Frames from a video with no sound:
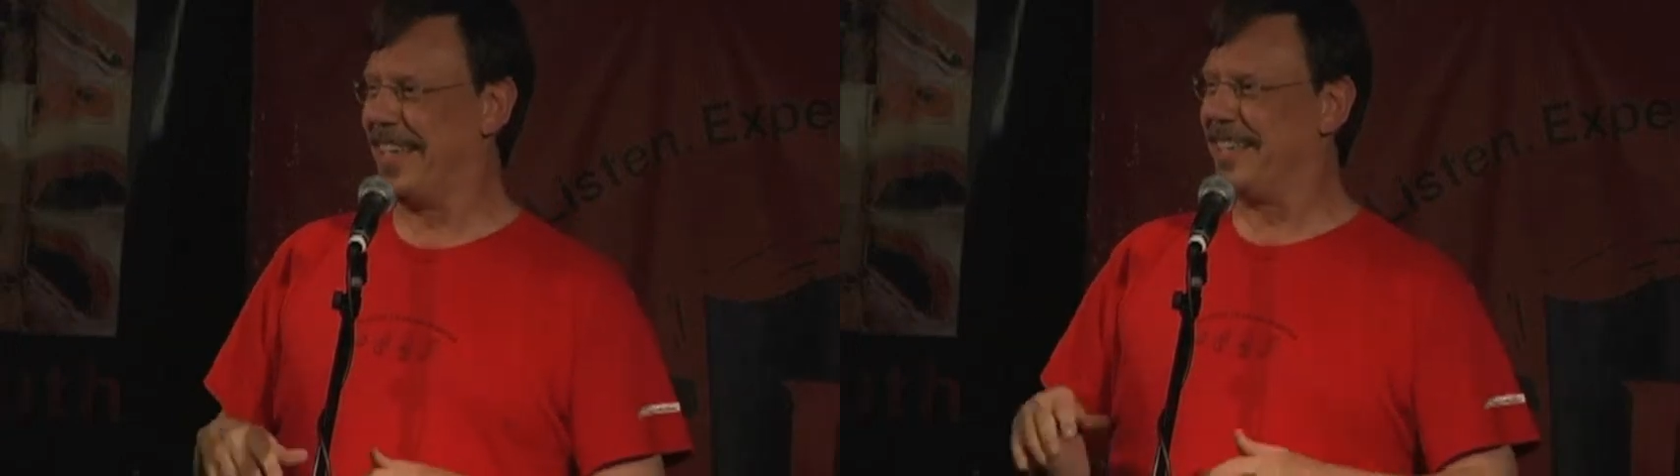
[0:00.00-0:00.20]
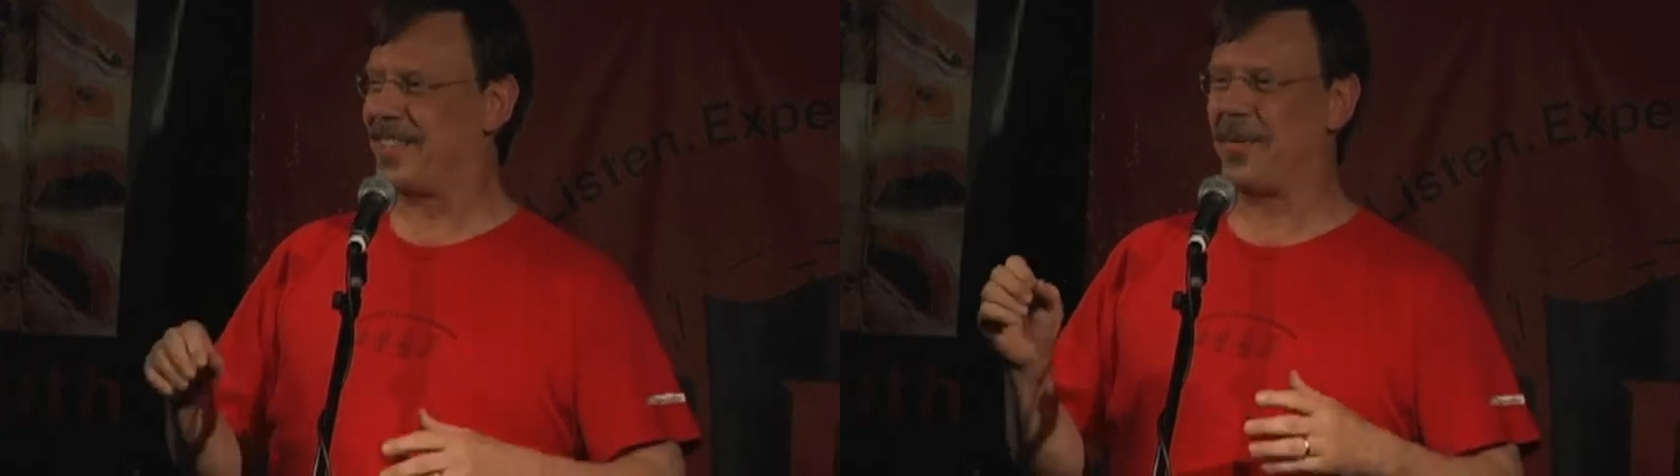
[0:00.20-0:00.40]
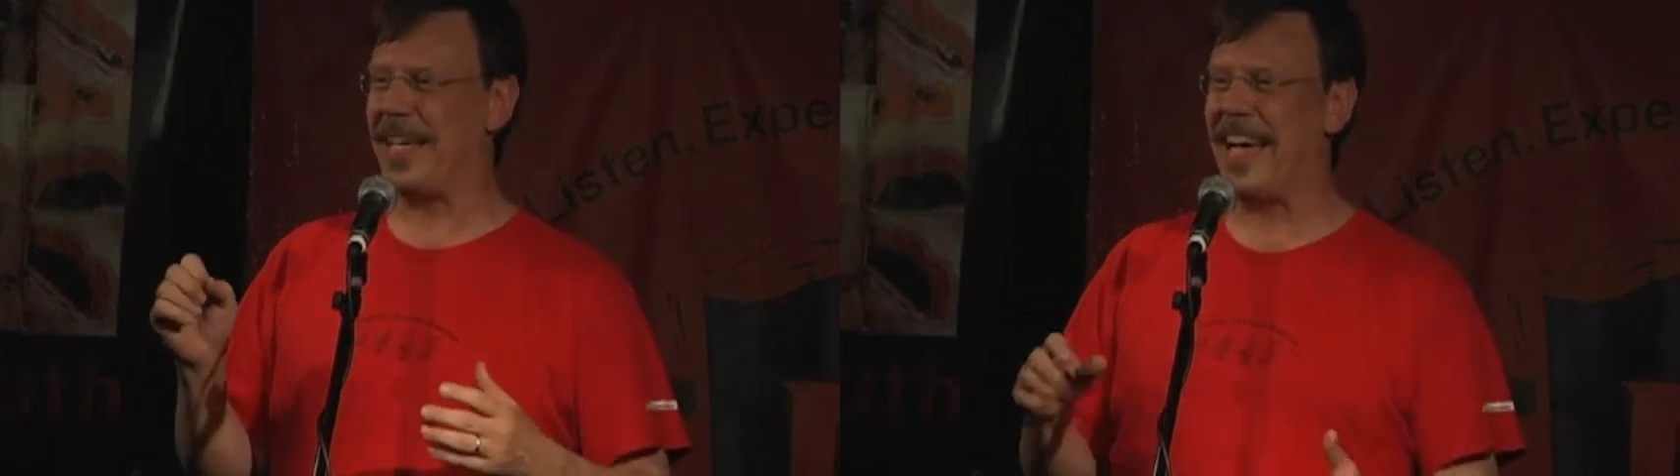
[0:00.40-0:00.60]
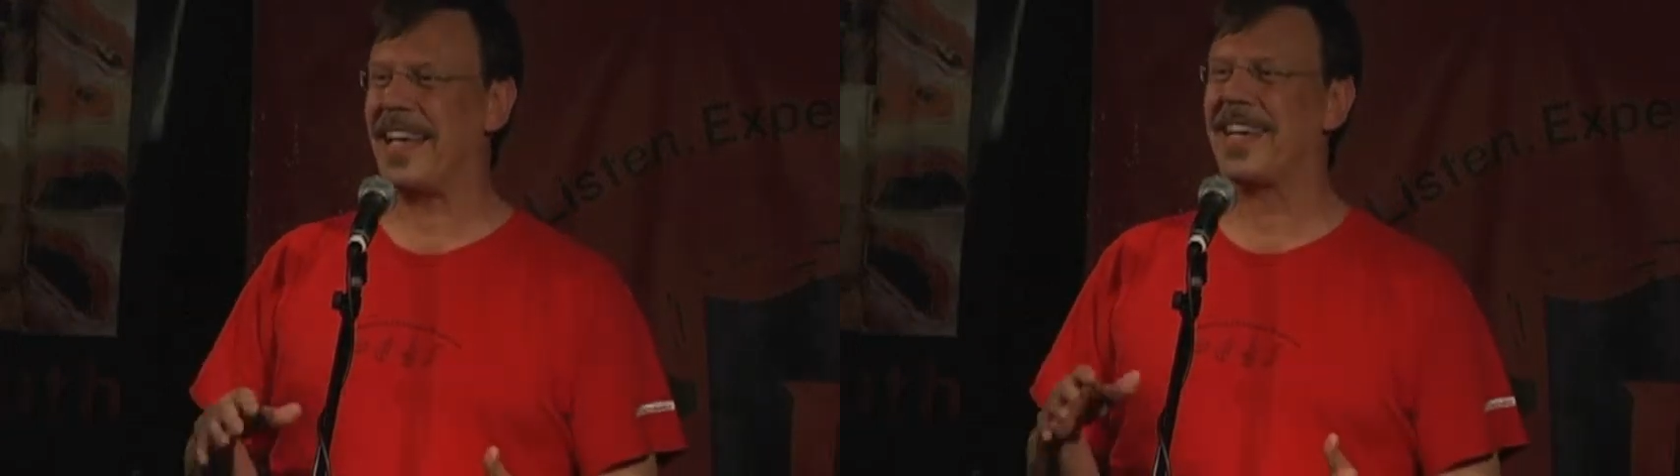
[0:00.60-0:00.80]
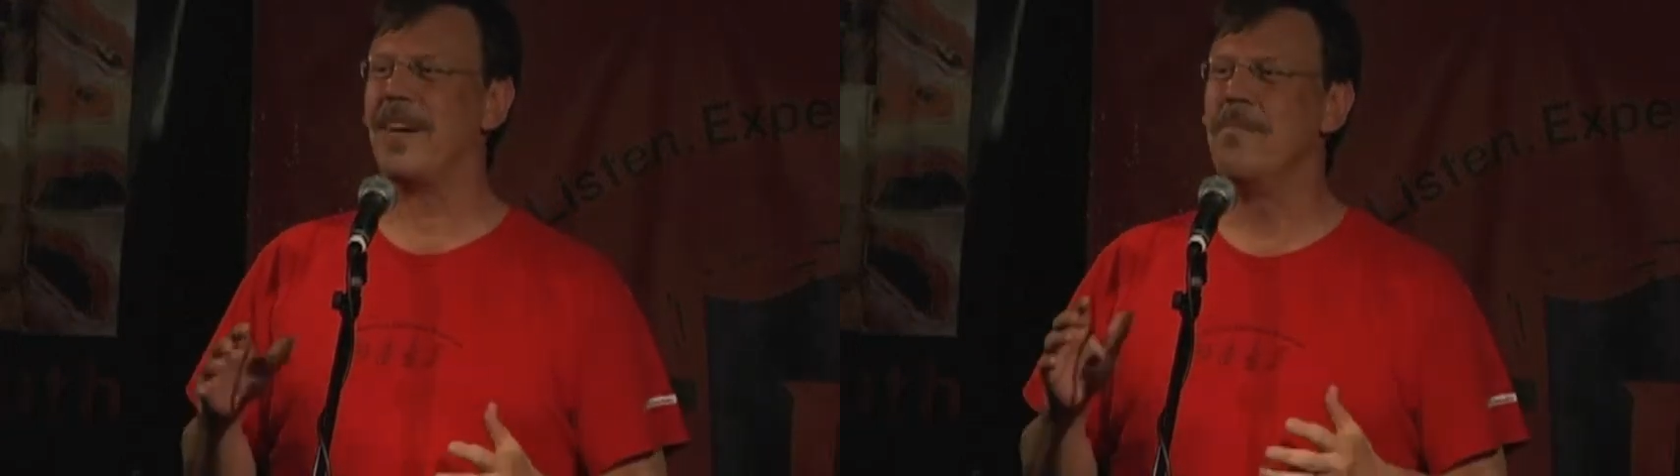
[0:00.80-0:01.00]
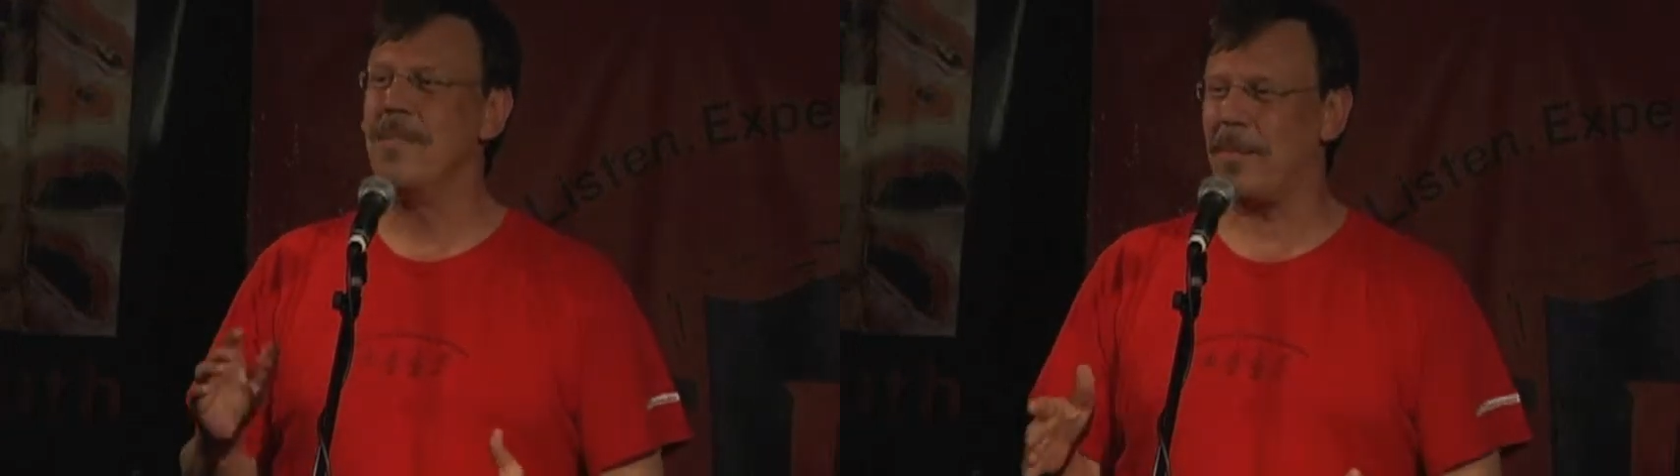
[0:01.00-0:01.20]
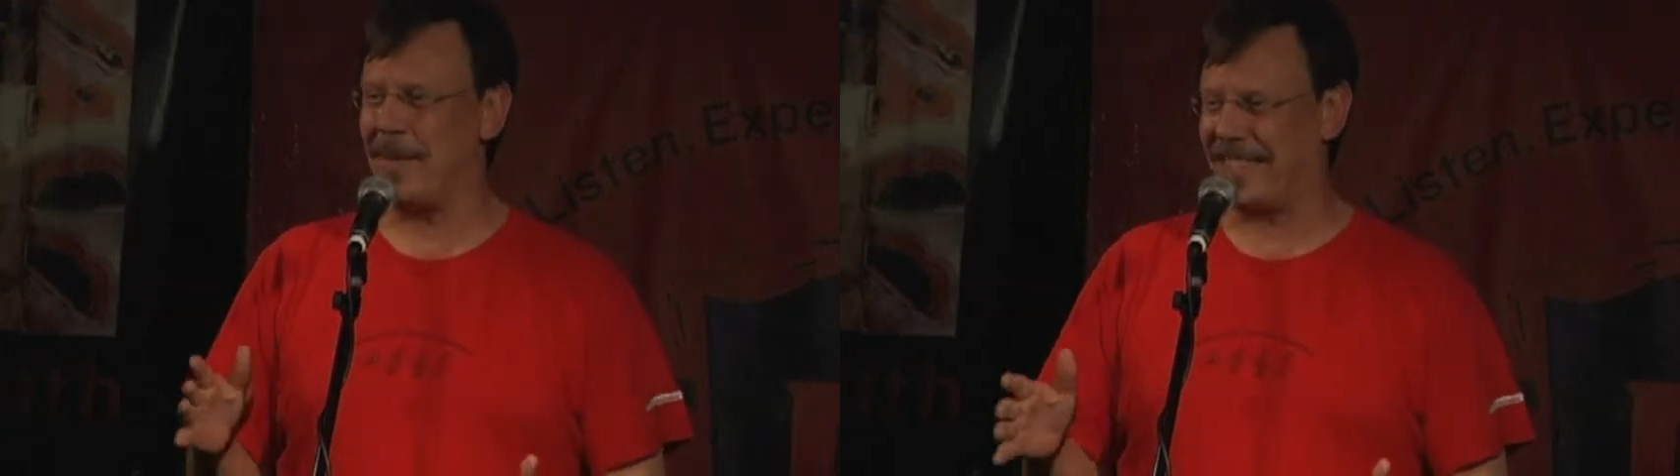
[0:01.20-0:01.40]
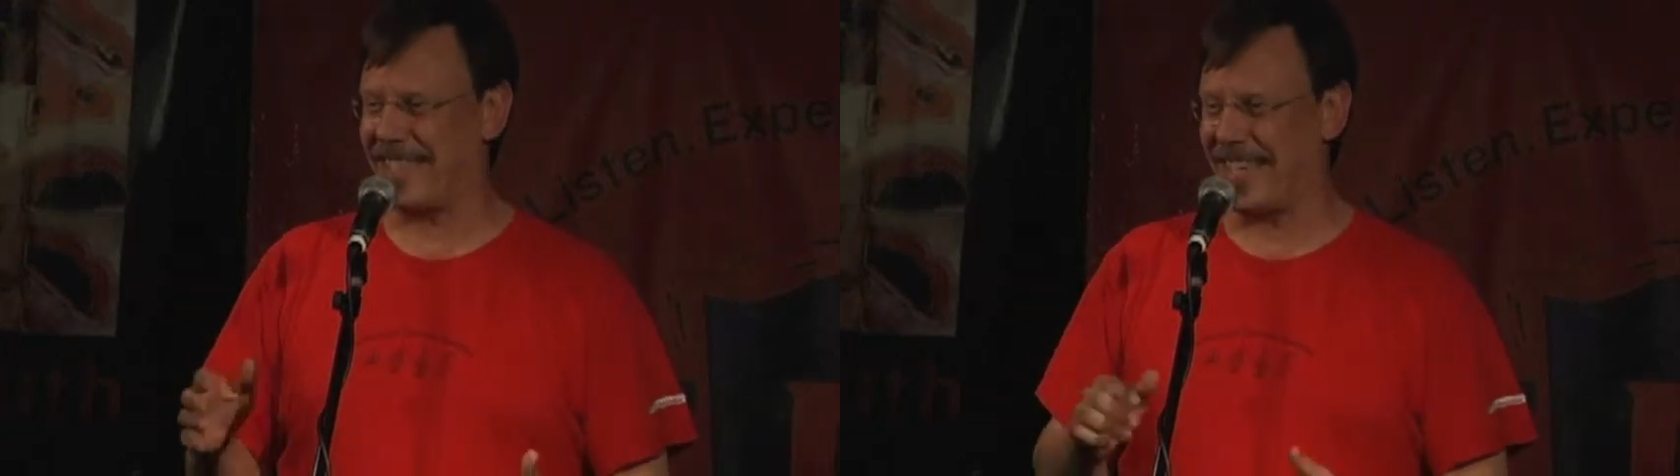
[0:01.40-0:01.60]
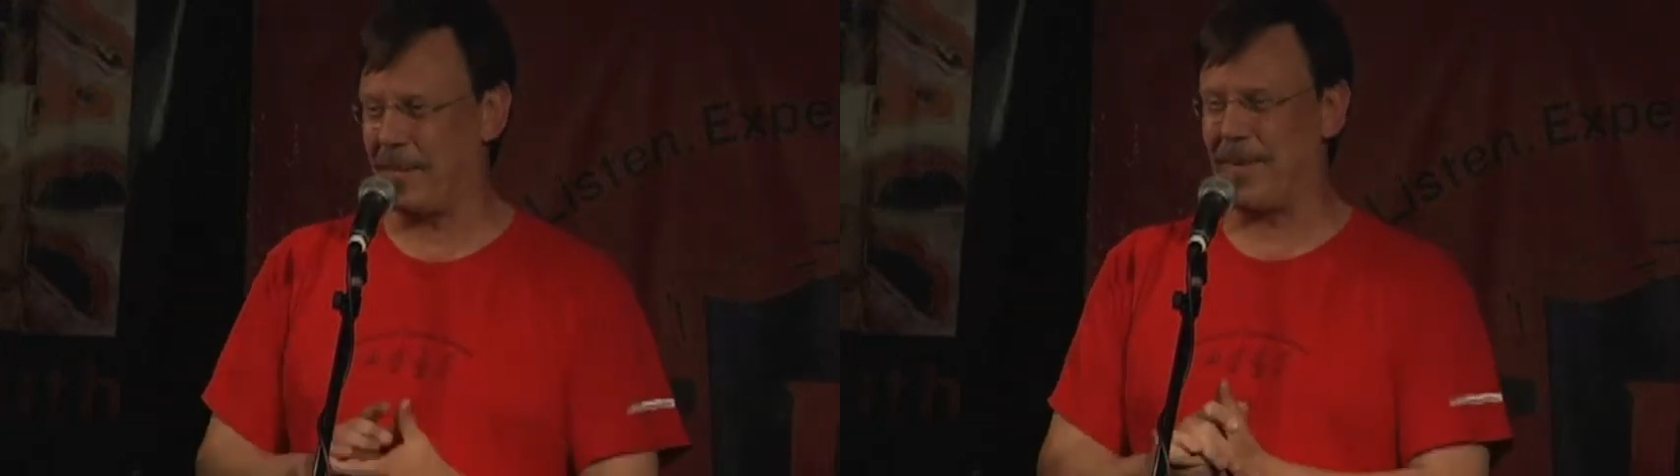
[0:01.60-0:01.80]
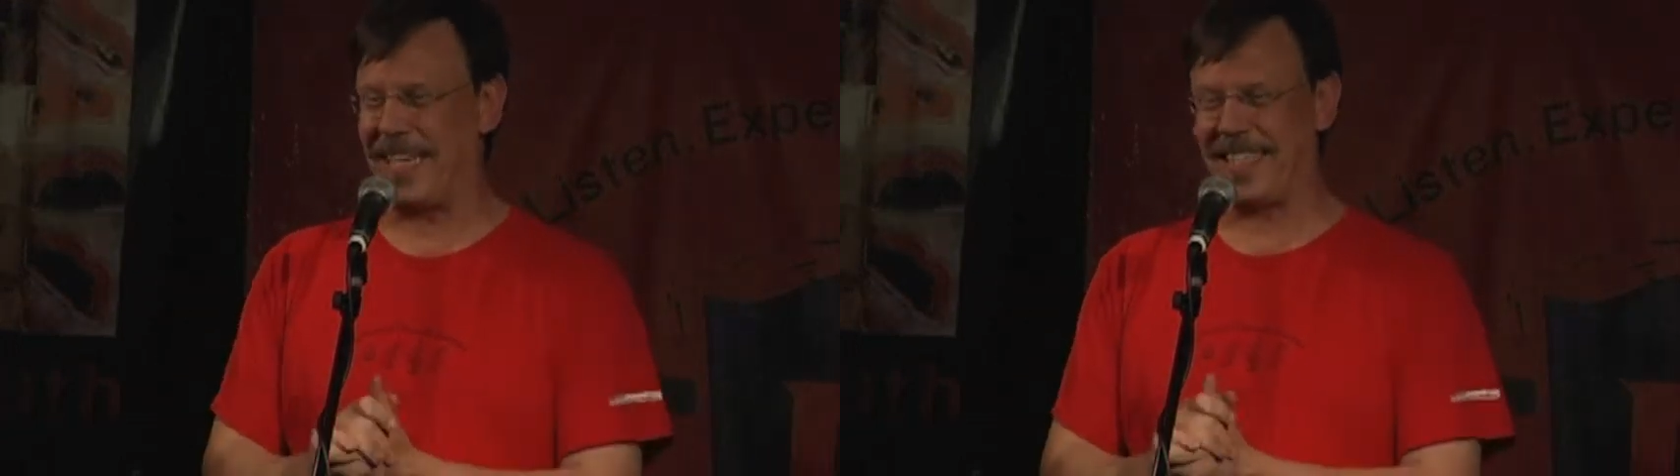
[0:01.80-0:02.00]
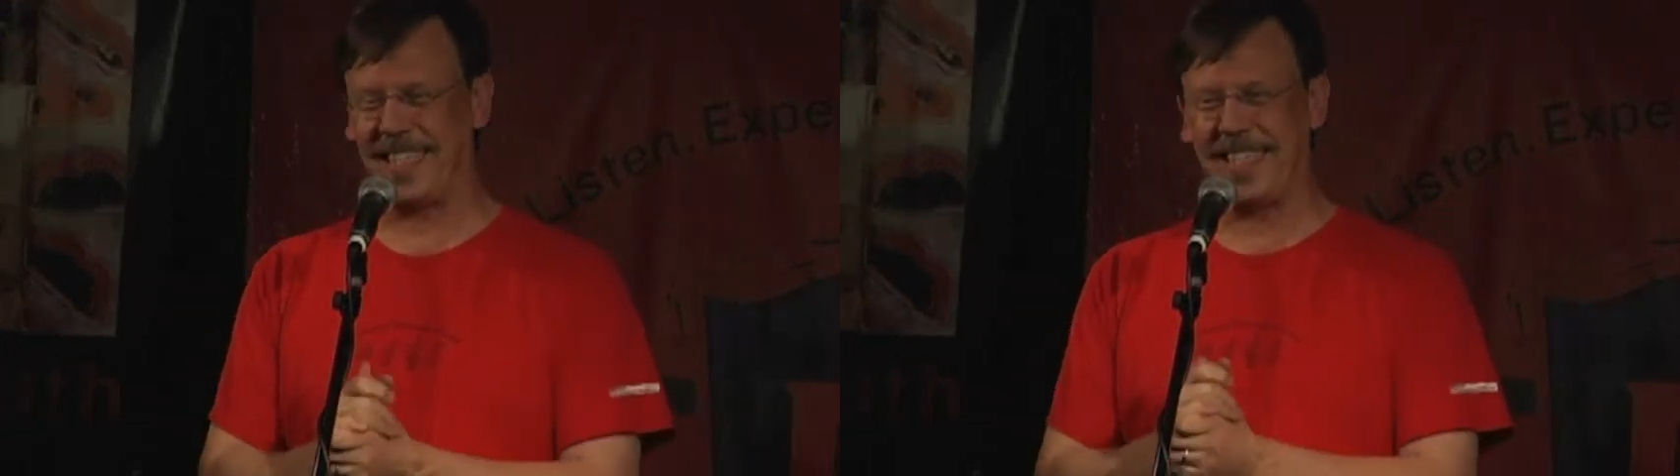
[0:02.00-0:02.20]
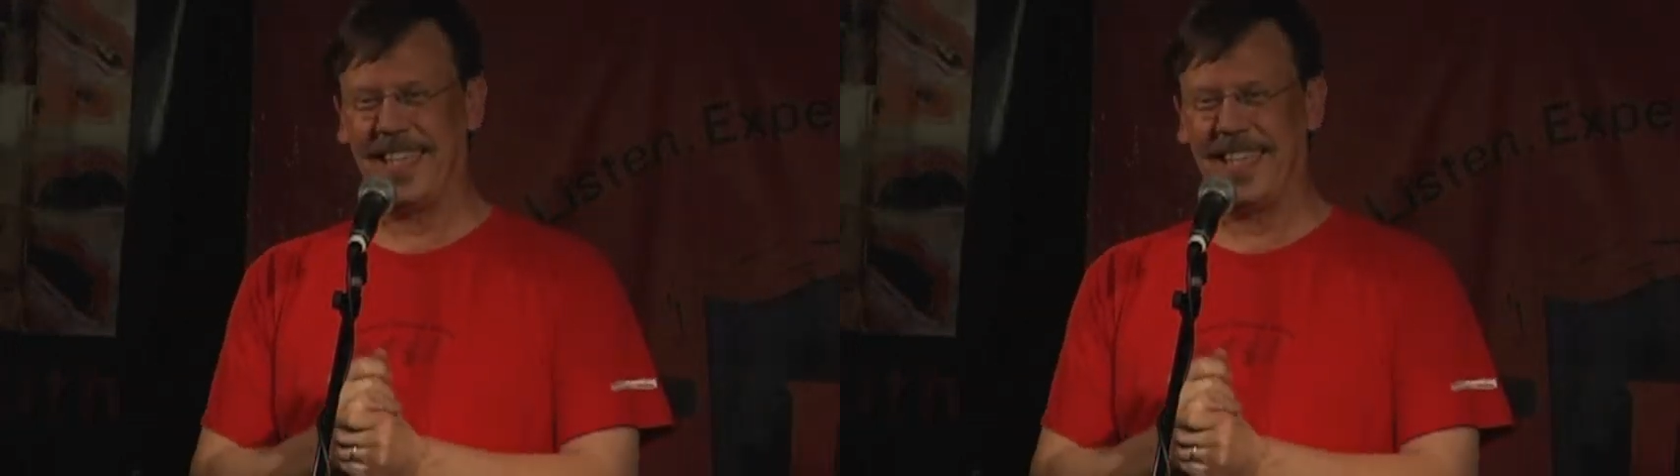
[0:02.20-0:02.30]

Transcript: So we had a commitment celebration,